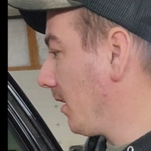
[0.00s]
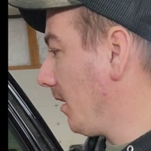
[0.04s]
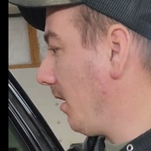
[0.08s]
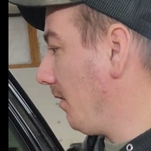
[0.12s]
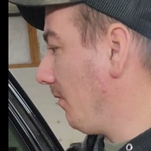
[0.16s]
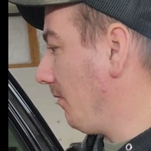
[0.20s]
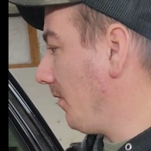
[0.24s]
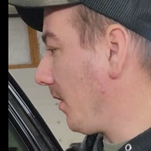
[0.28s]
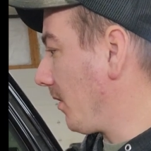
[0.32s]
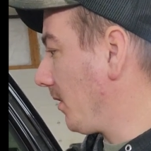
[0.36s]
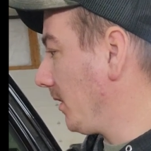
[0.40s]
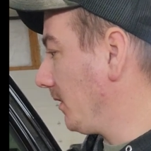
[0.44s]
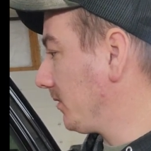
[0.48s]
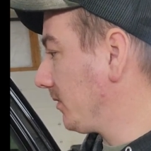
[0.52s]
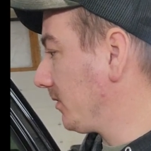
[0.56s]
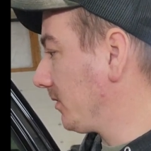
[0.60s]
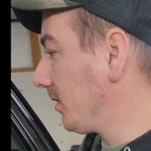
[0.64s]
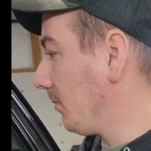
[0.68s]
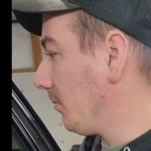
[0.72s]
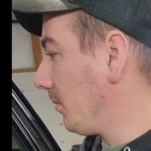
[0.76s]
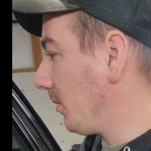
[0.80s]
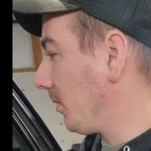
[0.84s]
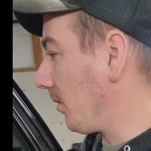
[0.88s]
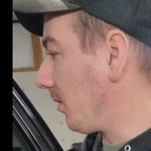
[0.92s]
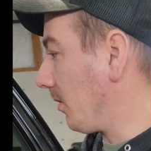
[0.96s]
a very
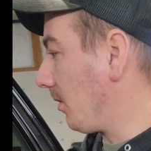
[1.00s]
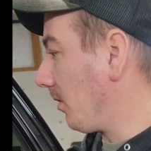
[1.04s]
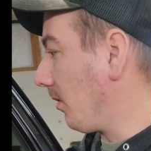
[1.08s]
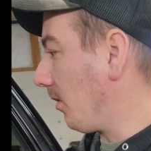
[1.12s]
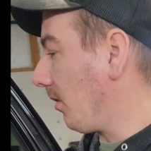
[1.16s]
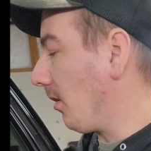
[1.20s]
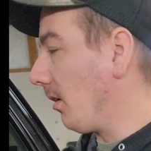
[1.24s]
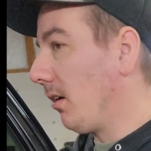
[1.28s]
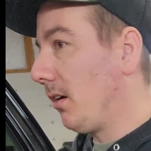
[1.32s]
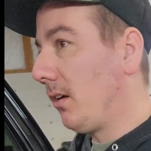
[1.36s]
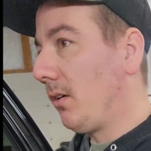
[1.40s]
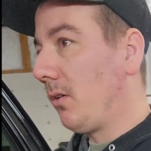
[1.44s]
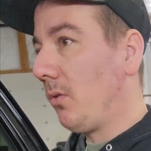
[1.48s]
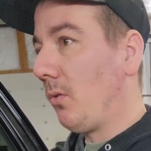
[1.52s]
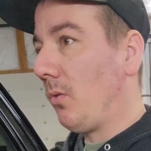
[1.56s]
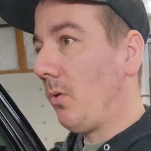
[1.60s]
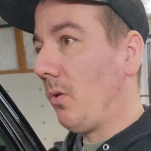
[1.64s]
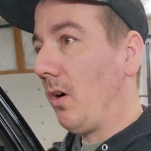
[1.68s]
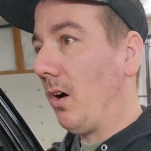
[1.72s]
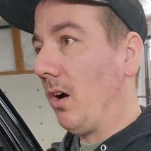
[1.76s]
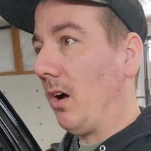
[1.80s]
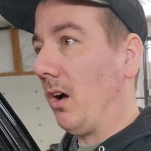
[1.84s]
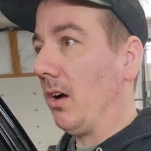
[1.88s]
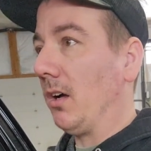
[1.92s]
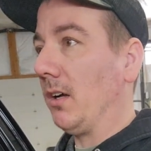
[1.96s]
similar
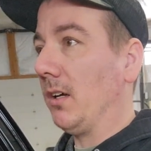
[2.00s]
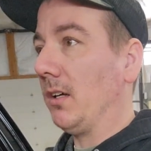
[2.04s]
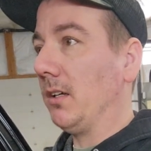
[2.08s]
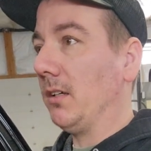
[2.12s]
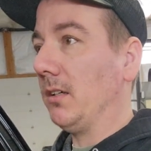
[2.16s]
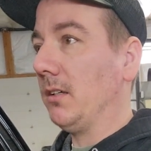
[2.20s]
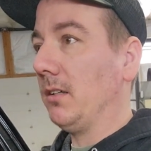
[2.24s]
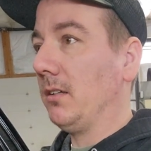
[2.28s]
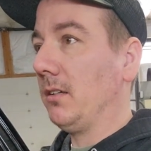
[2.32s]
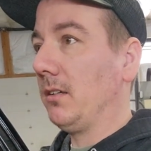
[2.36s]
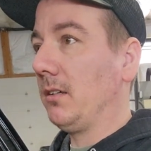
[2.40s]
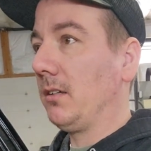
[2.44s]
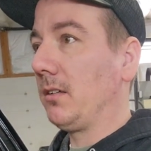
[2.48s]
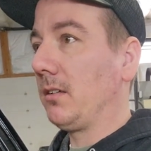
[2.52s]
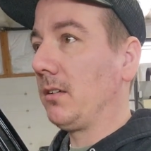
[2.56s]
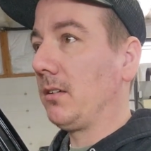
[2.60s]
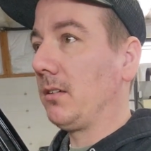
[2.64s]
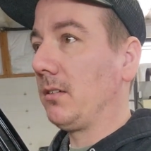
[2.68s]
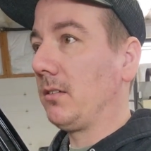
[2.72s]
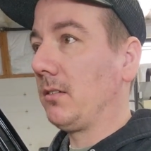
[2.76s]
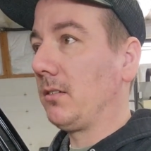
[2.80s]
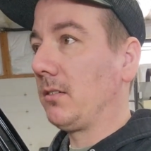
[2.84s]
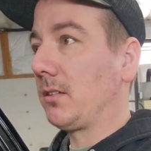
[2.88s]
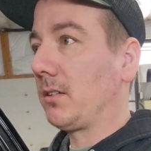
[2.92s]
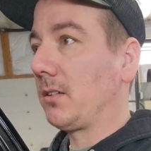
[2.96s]
uh,
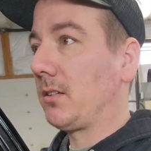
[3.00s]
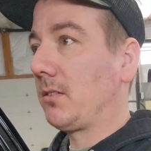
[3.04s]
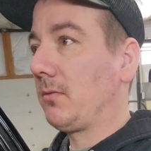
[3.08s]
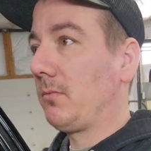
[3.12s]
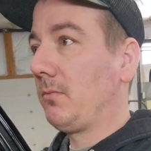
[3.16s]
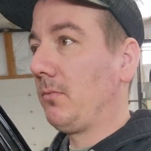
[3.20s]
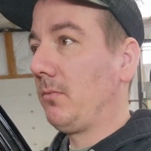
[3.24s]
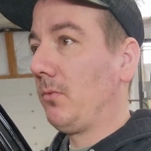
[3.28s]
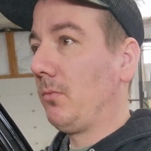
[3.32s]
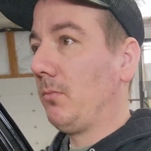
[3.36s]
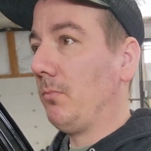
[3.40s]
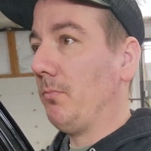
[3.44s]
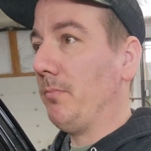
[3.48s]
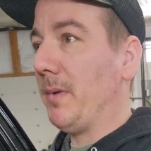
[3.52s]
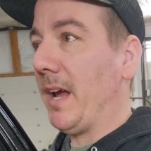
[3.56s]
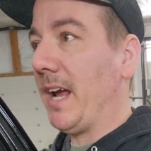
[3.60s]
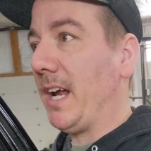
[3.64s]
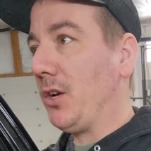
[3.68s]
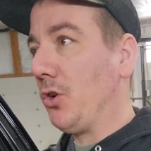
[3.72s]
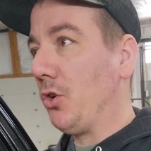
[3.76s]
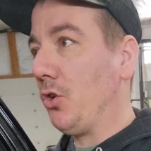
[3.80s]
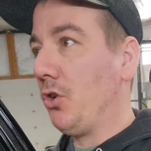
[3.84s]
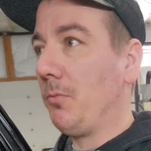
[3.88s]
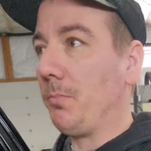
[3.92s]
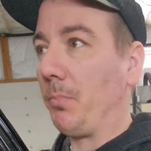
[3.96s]

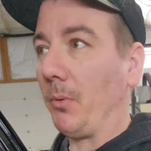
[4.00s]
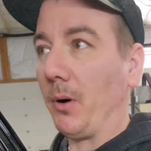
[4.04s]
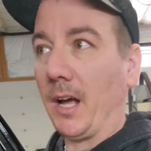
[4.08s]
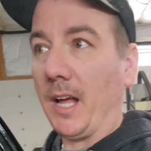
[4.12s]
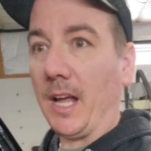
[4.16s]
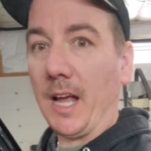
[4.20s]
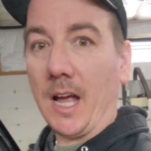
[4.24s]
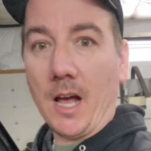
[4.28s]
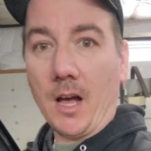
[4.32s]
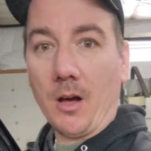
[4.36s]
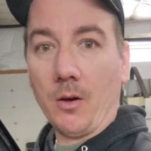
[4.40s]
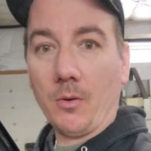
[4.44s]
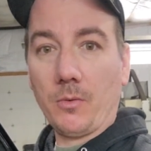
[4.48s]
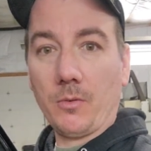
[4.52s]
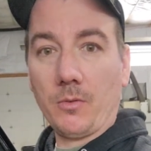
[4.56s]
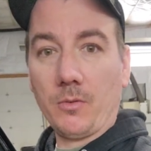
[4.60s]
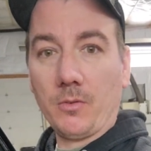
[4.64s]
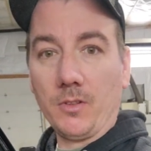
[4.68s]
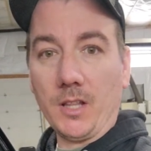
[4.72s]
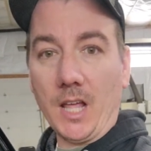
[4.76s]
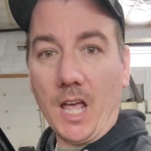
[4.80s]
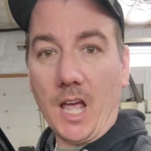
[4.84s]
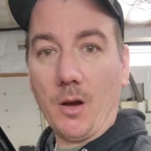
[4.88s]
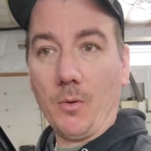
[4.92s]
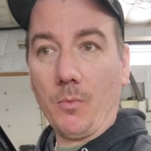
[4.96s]
main hoop layout
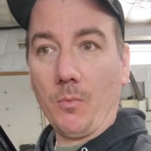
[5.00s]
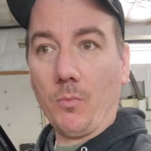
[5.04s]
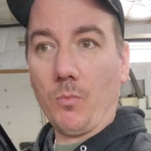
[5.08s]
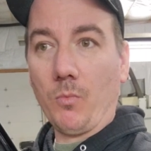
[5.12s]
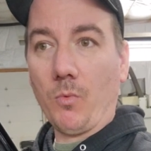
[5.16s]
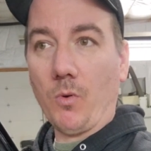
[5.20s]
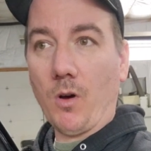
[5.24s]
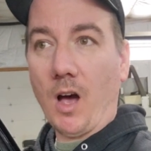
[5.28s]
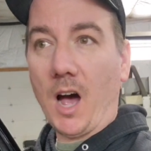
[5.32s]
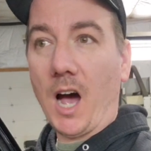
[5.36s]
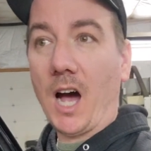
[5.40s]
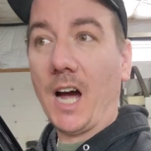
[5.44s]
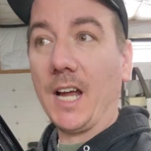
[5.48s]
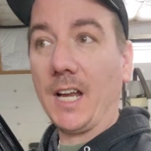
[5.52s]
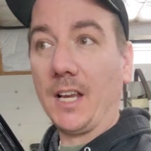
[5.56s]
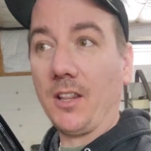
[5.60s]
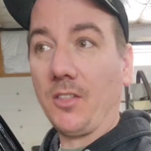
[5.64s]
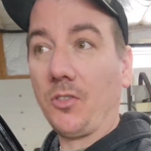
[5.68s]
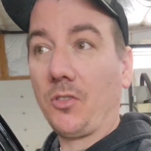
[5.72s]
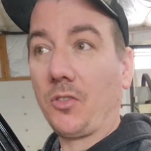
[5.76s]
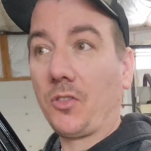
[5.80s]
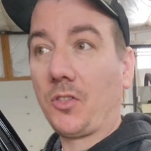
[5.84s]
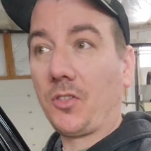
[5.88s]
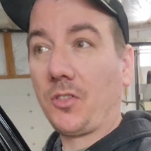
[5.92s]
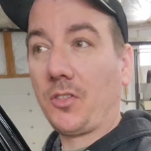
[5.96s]
that I
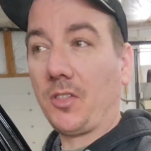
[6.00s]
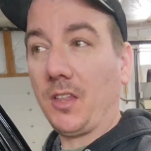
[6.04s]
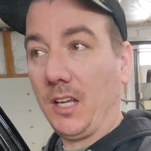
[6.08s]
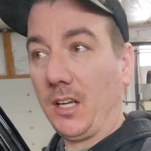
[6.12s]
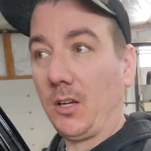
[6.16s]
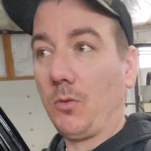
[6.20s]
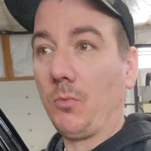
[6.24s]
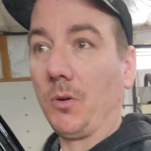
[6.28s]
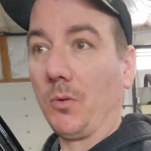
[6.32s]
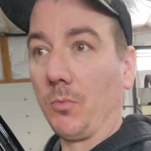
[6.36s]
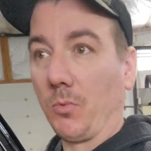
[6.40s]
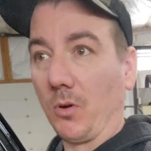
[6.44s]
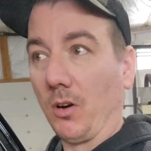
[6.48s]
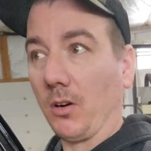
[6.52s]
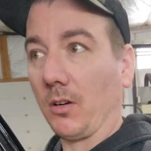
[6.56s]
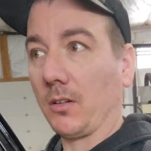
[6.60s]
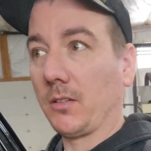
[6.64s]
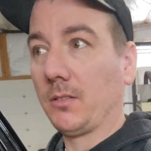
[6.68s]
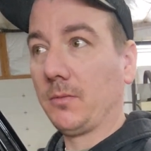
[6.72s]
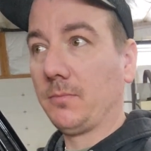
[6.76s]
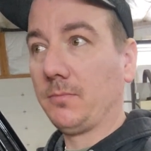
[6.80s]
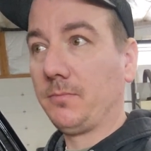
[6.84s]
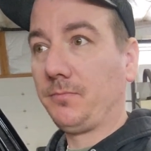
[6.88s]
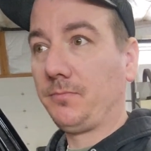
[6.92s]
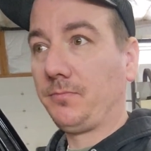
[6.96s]
think would work.
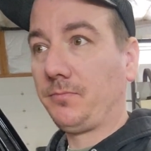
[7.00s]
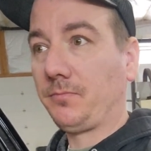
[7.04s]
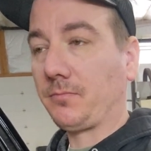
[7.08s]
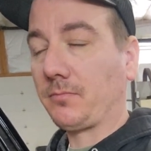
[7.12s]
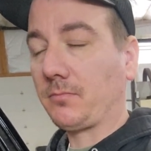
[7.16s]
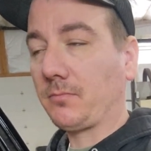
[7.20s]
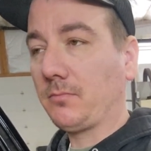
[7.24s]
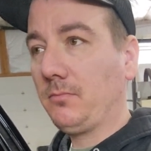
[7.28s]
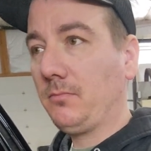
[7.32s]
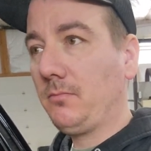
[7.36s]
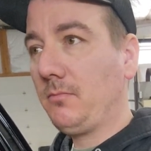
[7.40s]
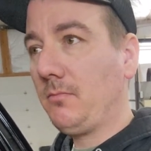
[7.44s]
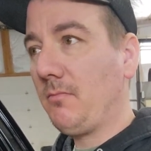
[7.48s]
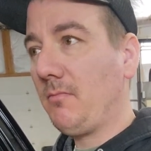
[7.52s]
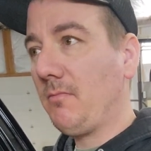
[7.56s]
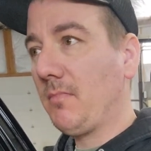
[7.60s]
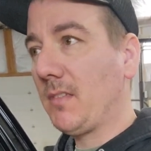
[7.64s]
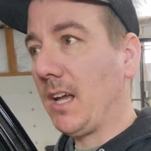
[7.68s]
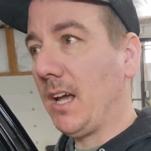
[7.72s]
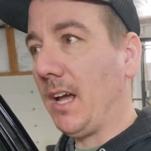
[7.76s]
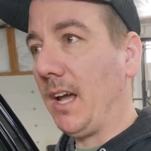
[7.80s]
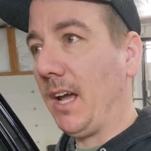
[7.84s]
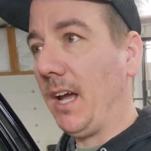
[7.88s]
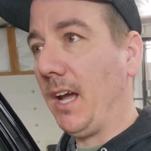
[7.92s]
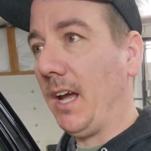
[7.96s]

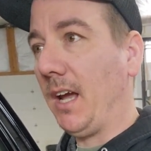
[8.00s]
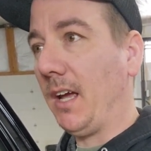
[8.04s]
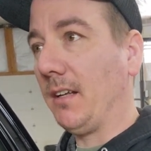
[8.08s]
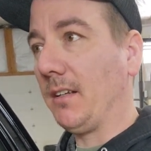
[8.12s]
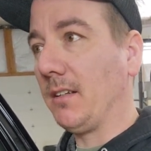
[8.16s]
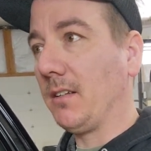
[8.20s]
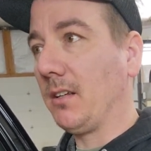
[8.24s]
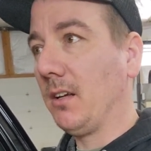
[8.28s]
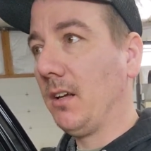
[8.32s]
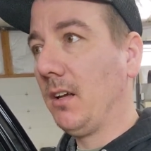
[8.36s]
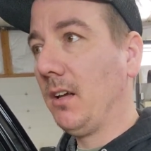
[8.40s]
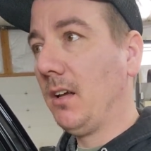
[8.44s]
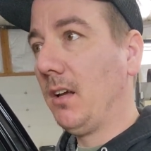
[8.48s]
And